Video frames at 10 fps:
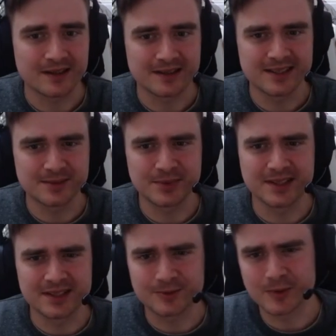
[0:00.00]
He's a pretty
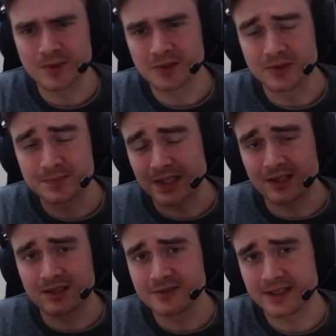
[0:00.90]
interesting one who has battle
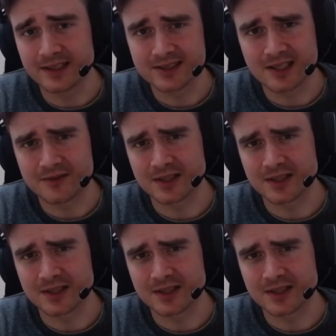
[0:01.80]
on. If he kills something,